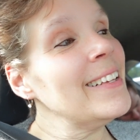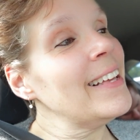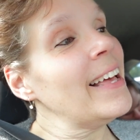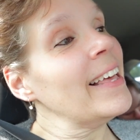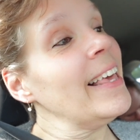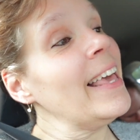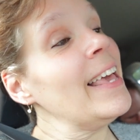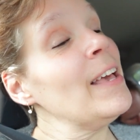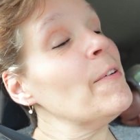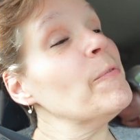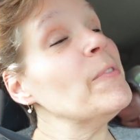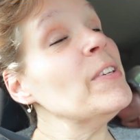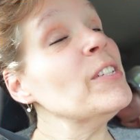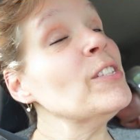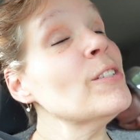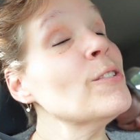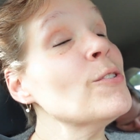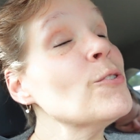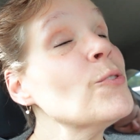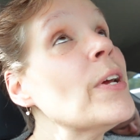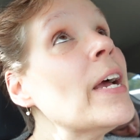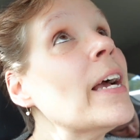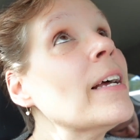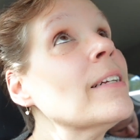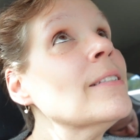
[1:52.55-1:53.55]
You can't be
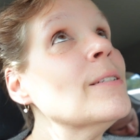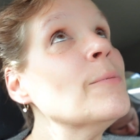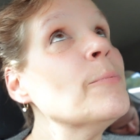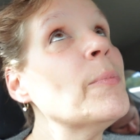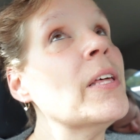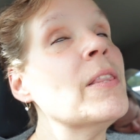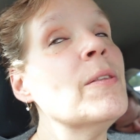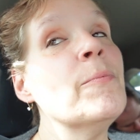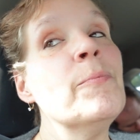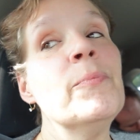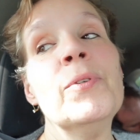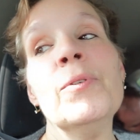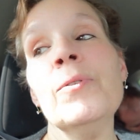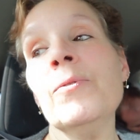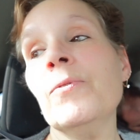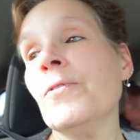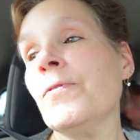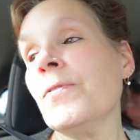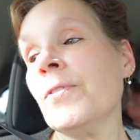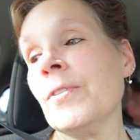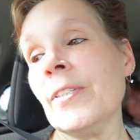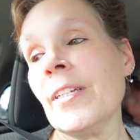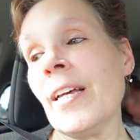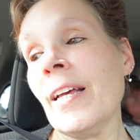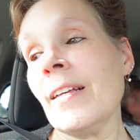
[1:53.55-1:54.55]
distracted by the
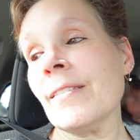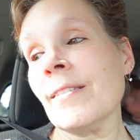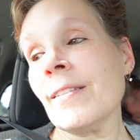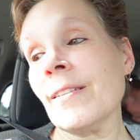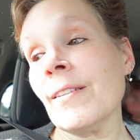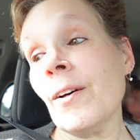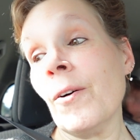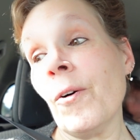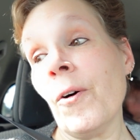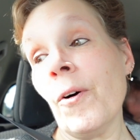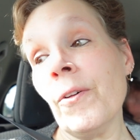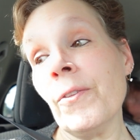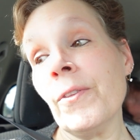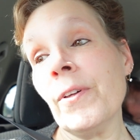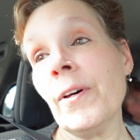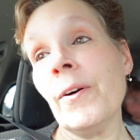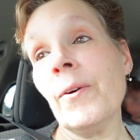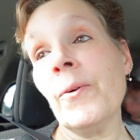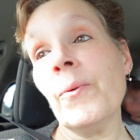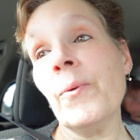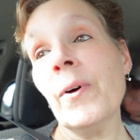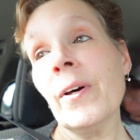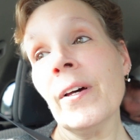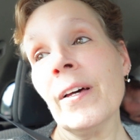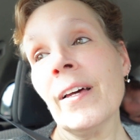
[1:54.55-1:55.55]
beautiful Tesla,
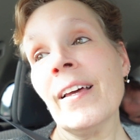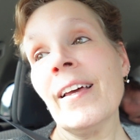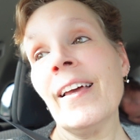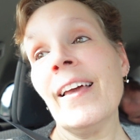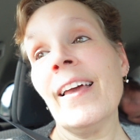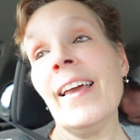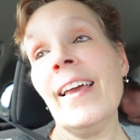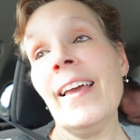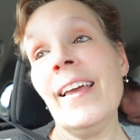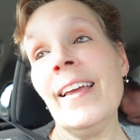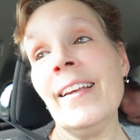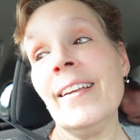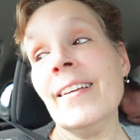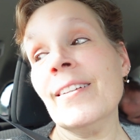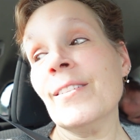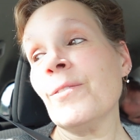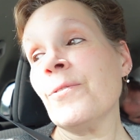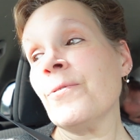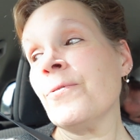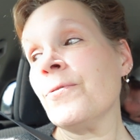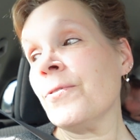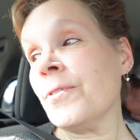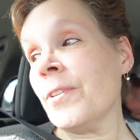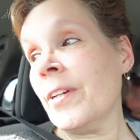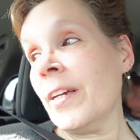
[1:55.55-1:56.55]
although it is
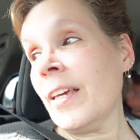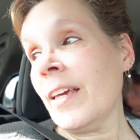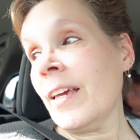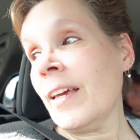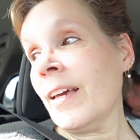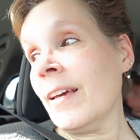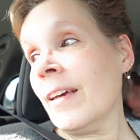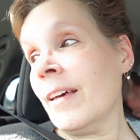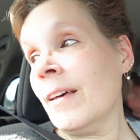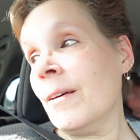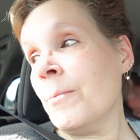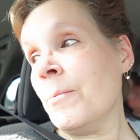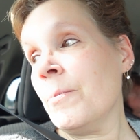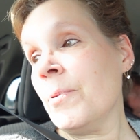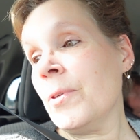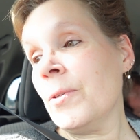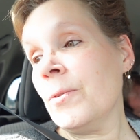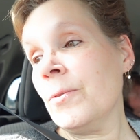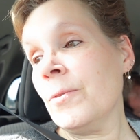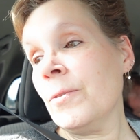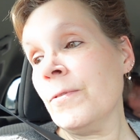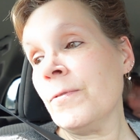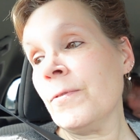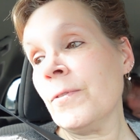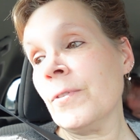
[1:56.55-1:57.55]
freaking
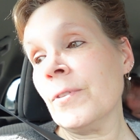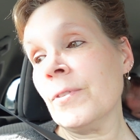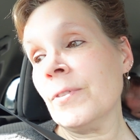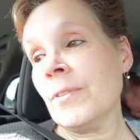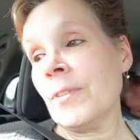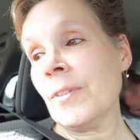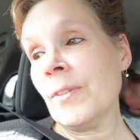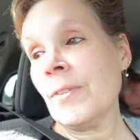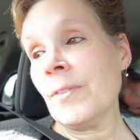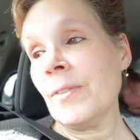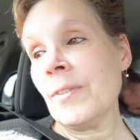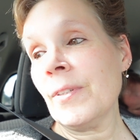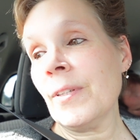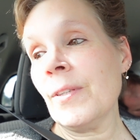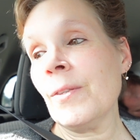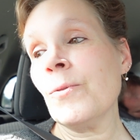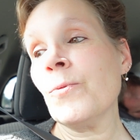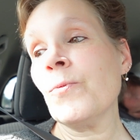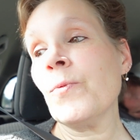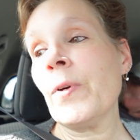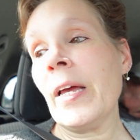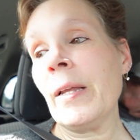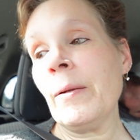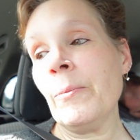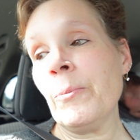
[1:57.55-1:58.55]
beautiful. Do you see the
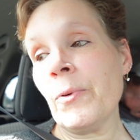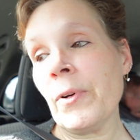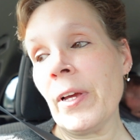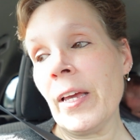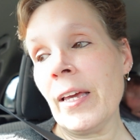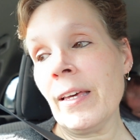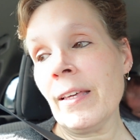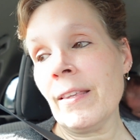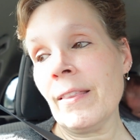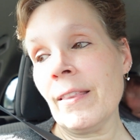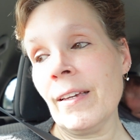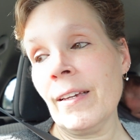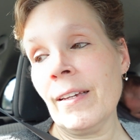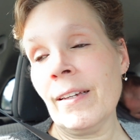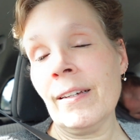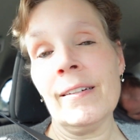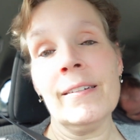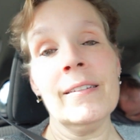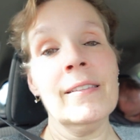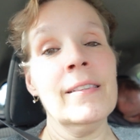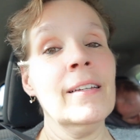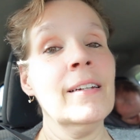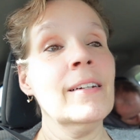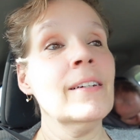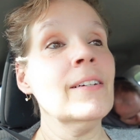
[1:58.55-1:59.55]
red brake thing
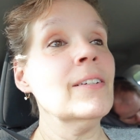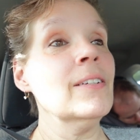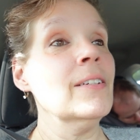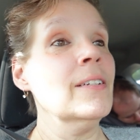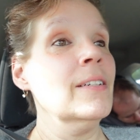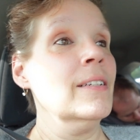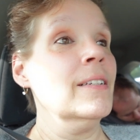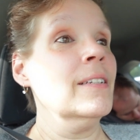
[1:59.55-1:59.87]
on there?